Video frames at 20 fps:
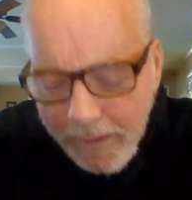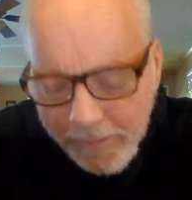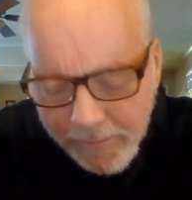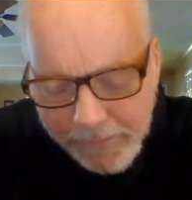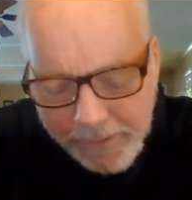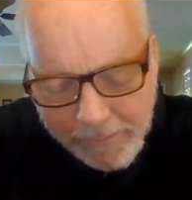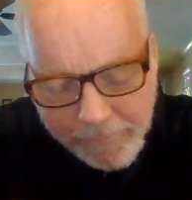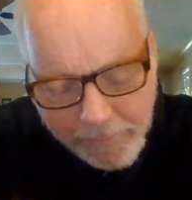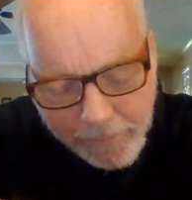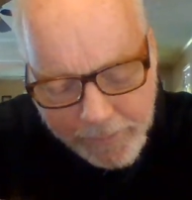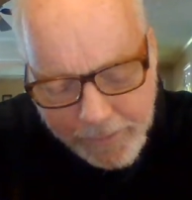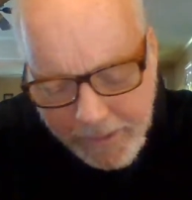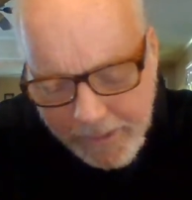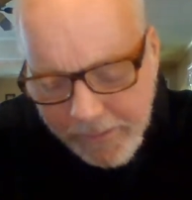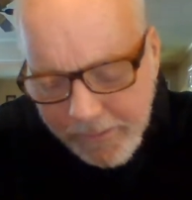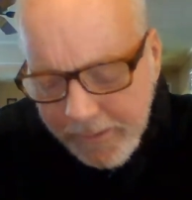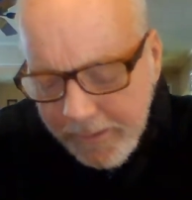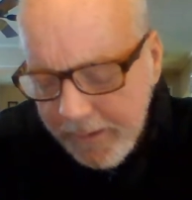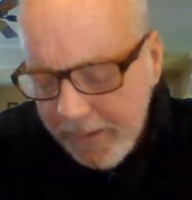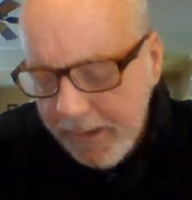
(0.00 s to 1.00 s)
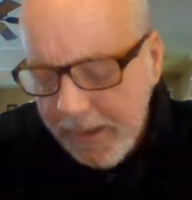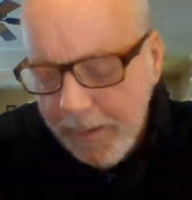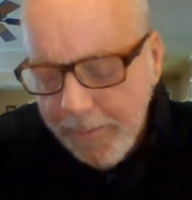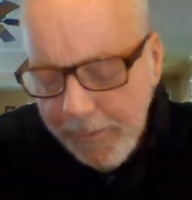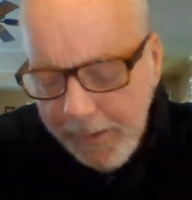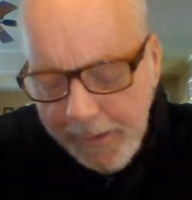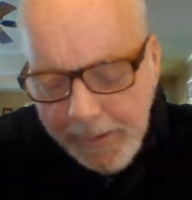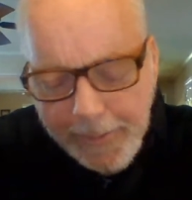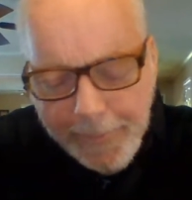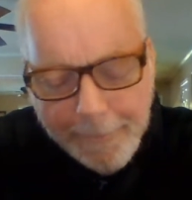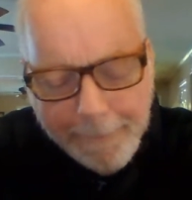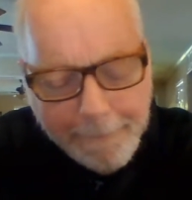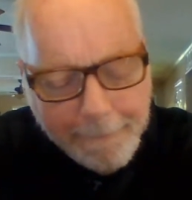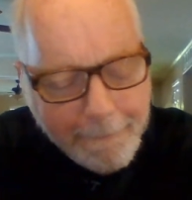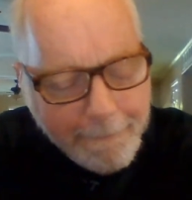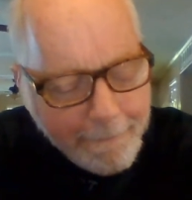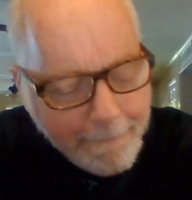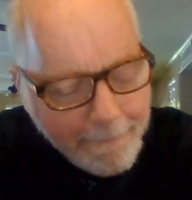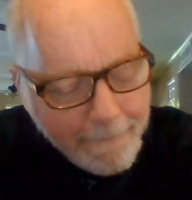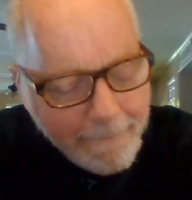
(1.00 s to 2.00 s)
Several things started coming up.
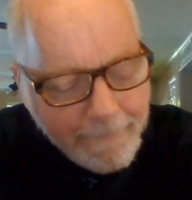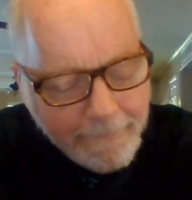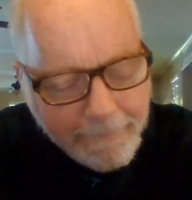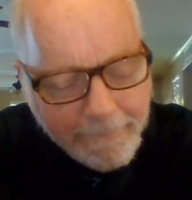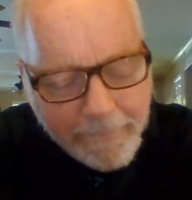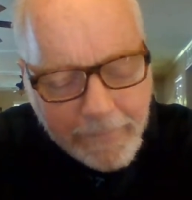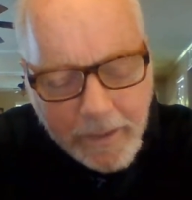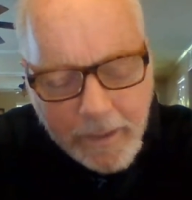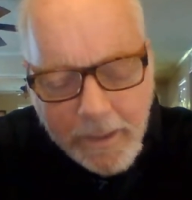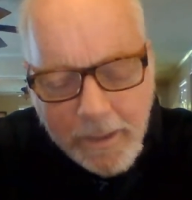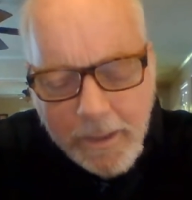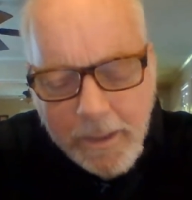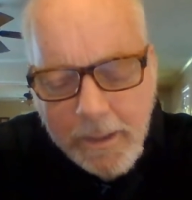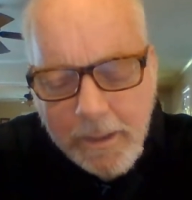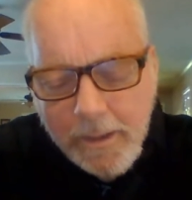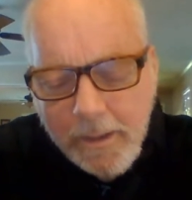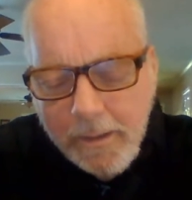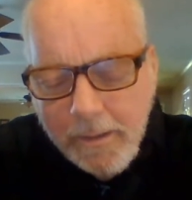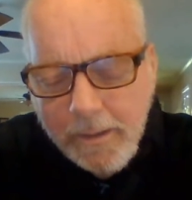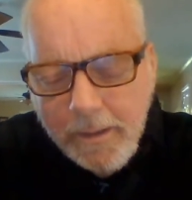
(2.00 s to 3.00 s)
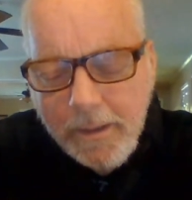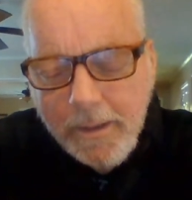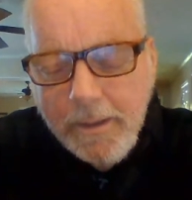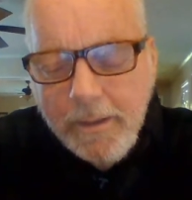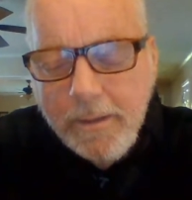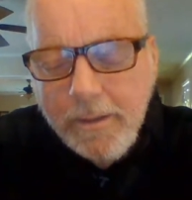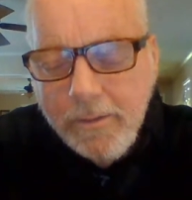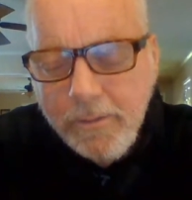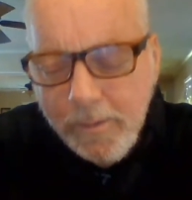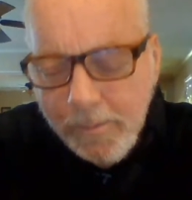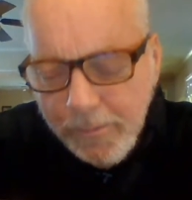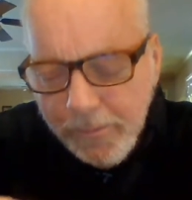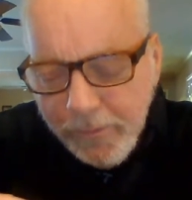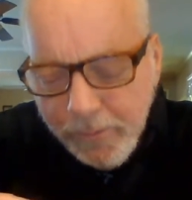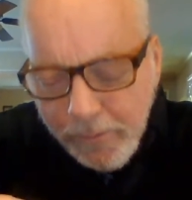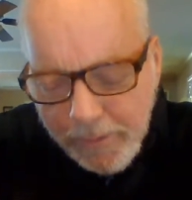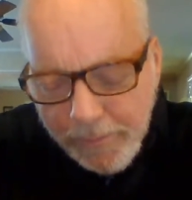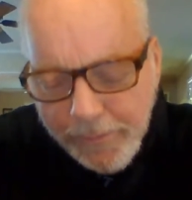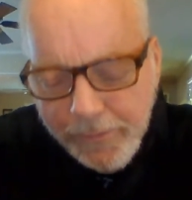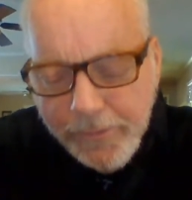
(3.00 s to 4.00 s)
Then some
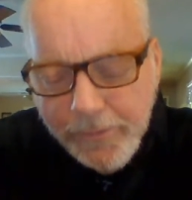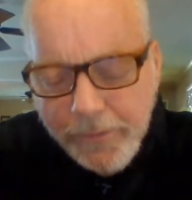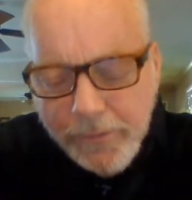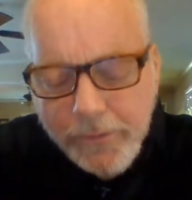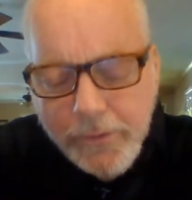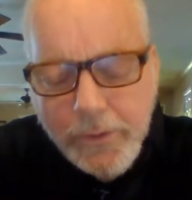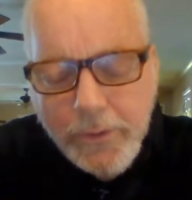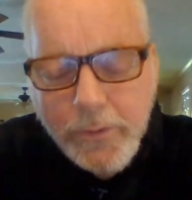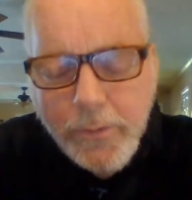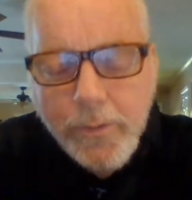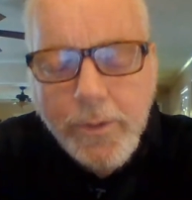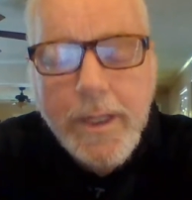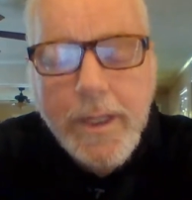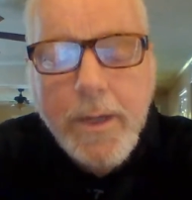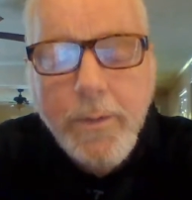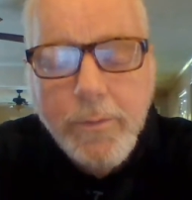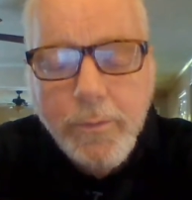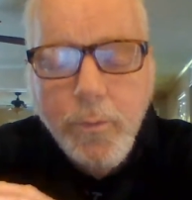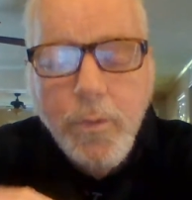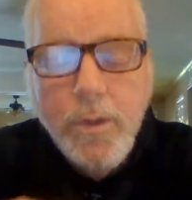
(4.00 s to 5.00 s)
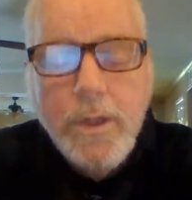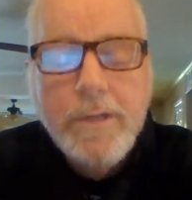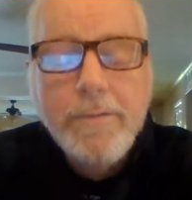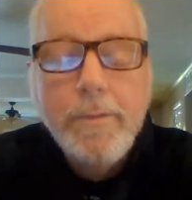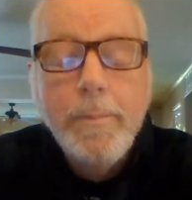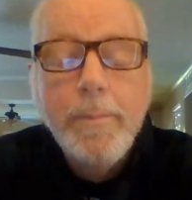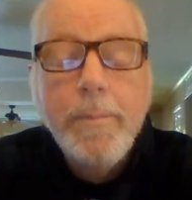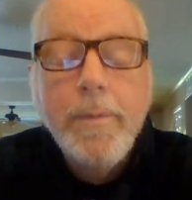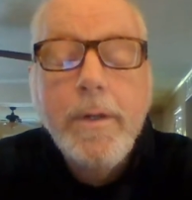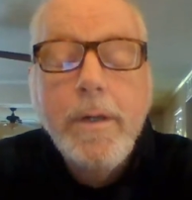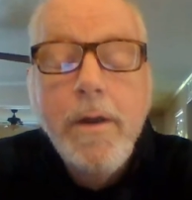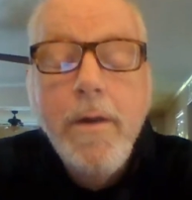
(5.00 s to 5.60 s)
scriptures too, and that was one of them.